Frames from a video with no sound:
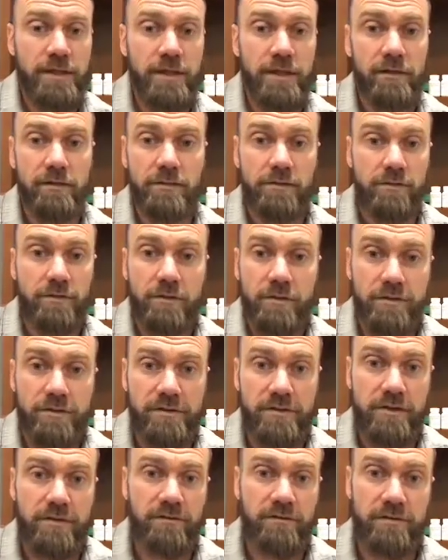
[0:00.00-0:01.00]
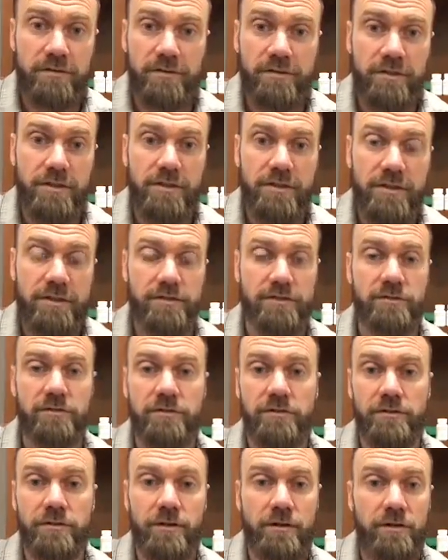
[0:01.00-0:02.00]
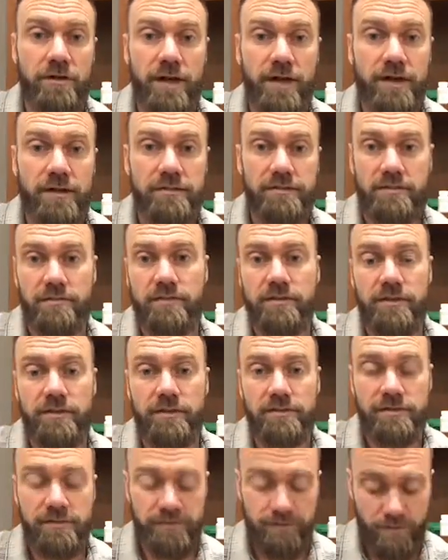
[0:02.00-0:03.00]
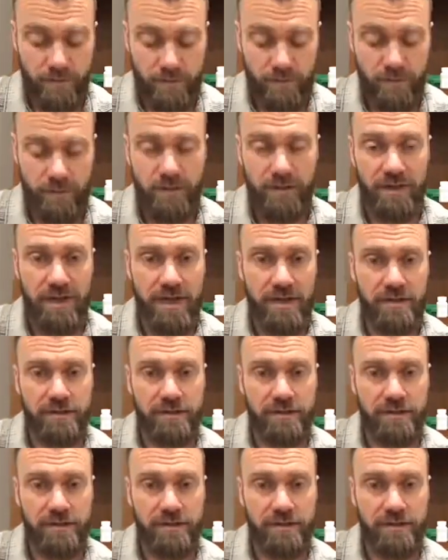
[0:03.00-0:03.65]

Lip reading: glucose levels, cholesterol, all kinds of things. So a lot of